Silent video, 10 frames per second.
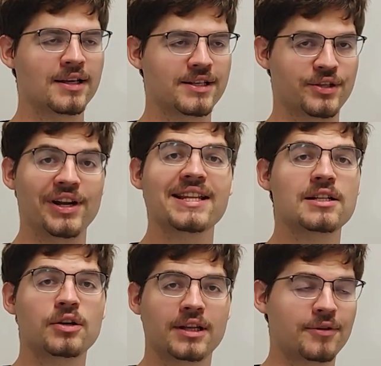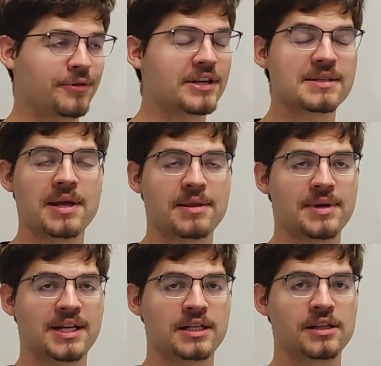So let's look at the first
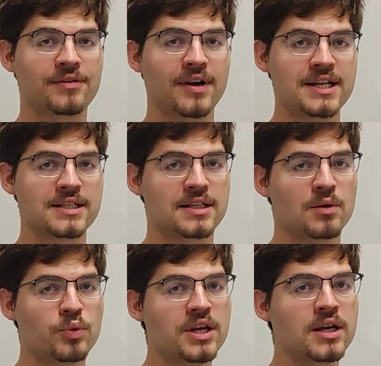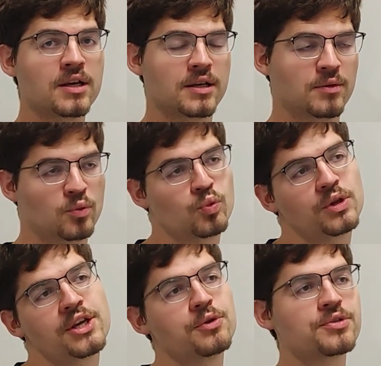mathematical device that we
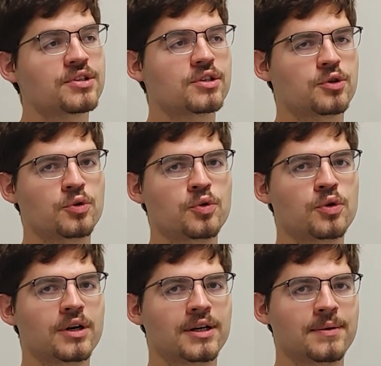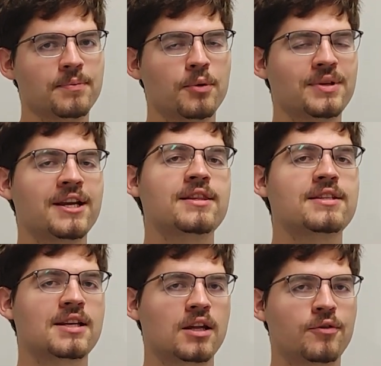will use to obtain
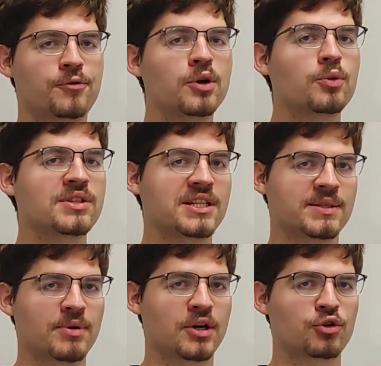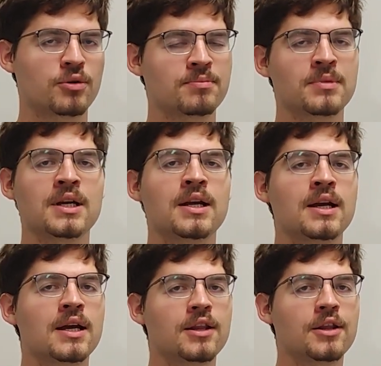this kind of frequency spectrum,
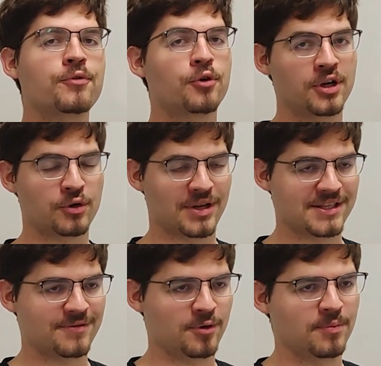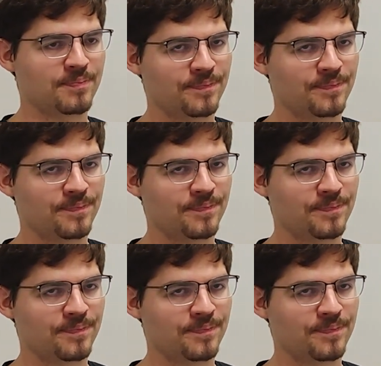the Fourier transform.